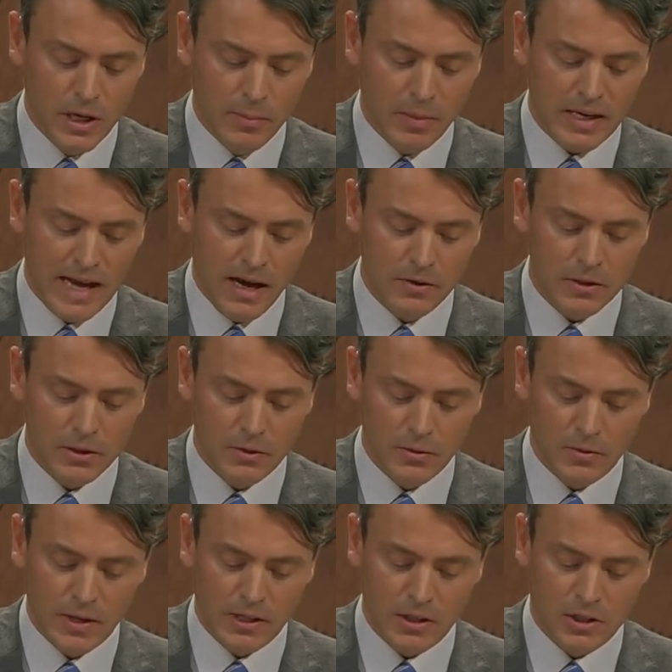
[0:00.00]
but how do you
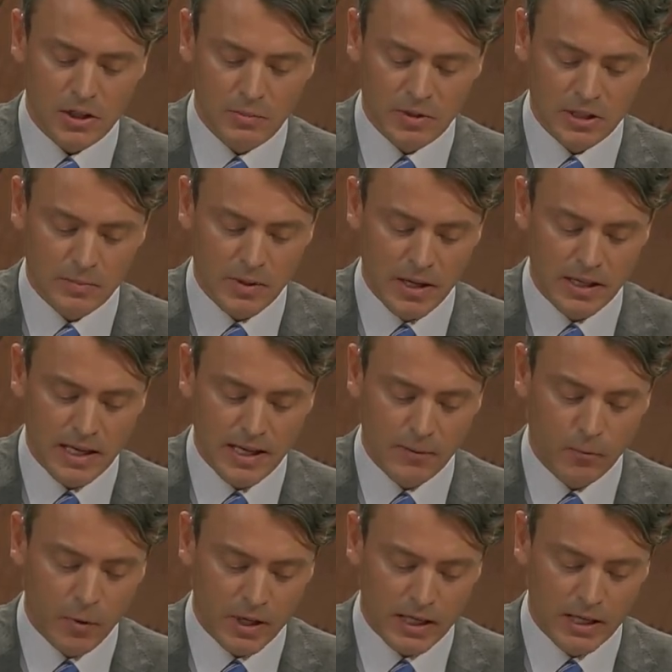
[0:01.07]
think it should be spent, and
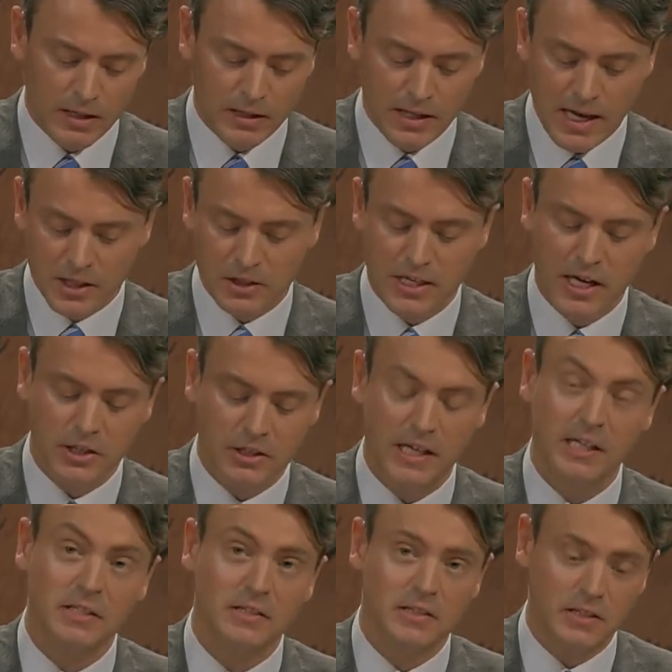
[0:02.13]
what can the education
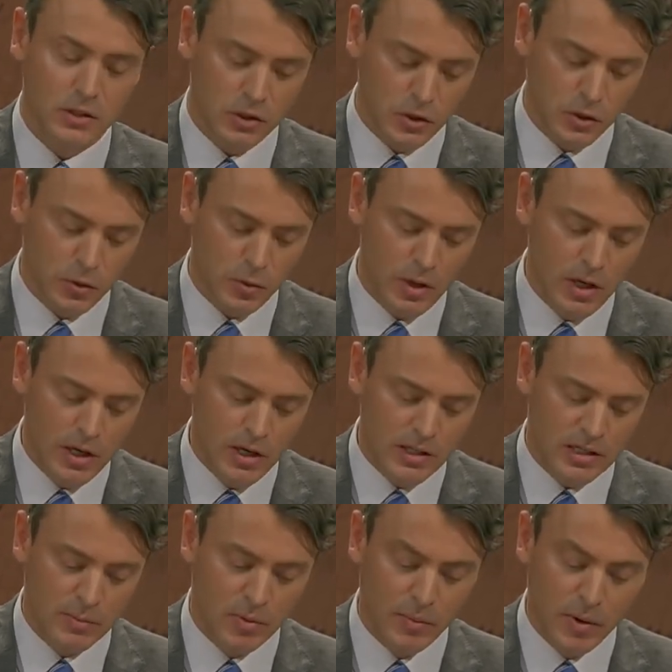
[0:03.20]
agency do
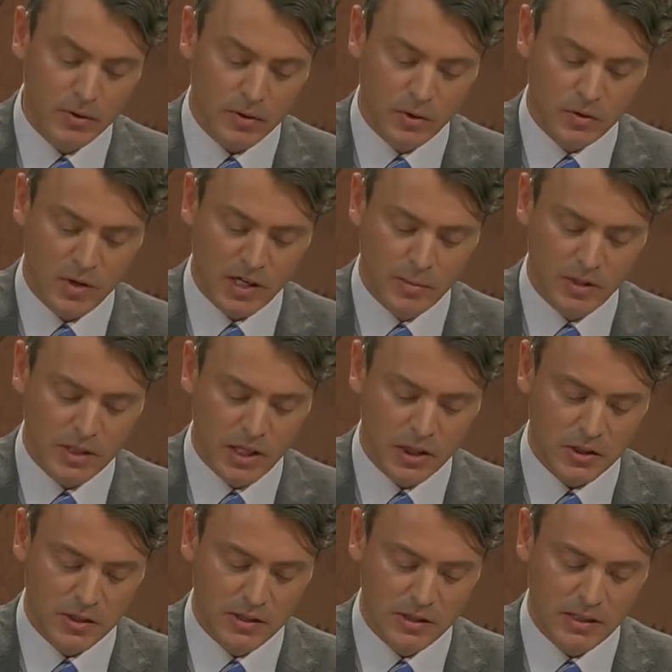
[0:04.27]
to promote those
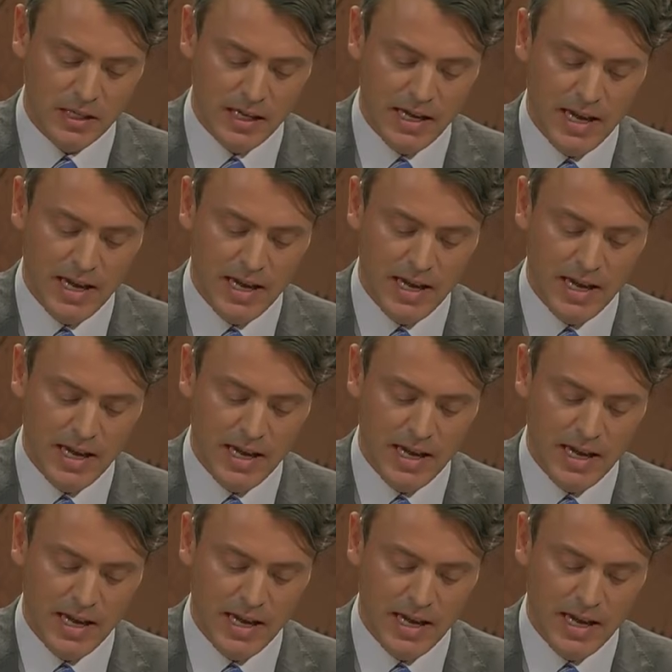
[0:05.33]
recommendations?